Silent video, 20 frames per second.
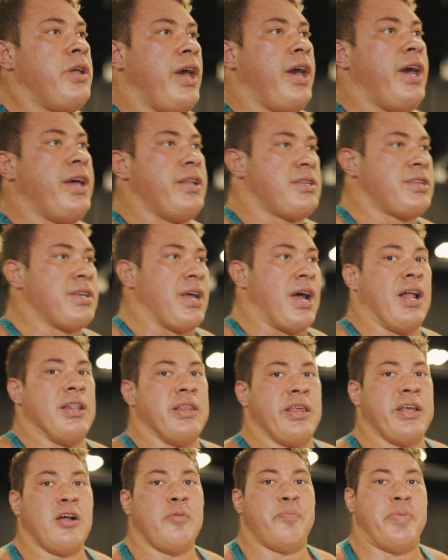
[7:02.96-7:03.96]
It's a
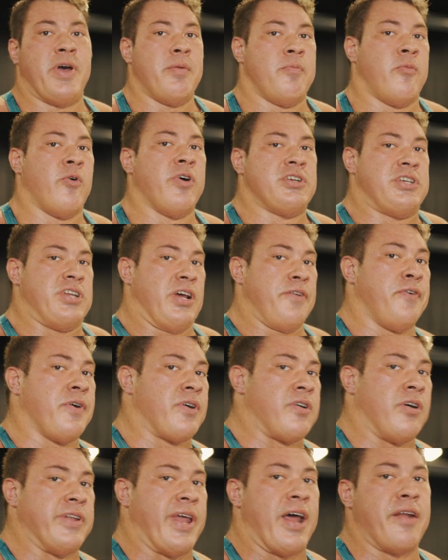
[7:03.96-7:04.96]
little bit more
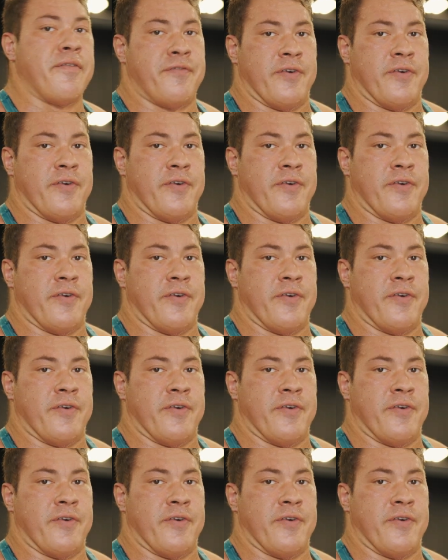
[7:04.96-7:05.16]
difficult at